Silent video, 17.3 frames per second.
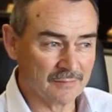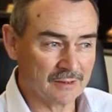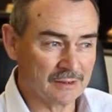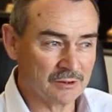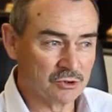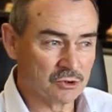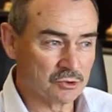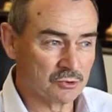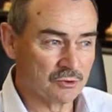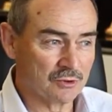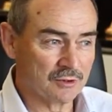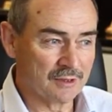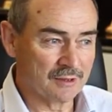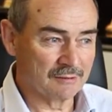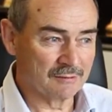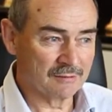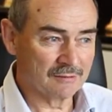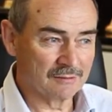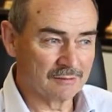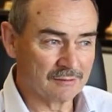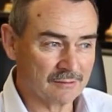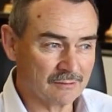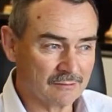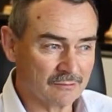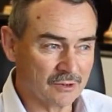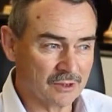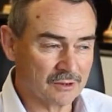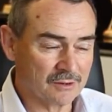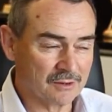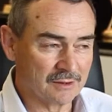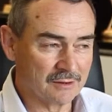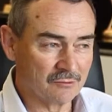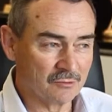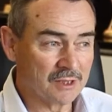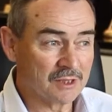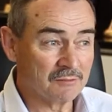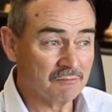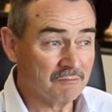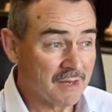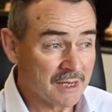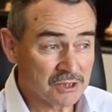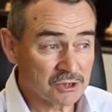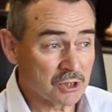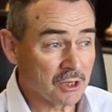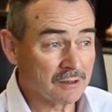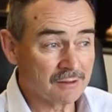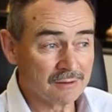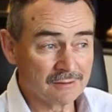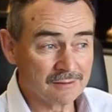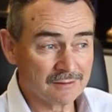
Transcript: ensure that we can measure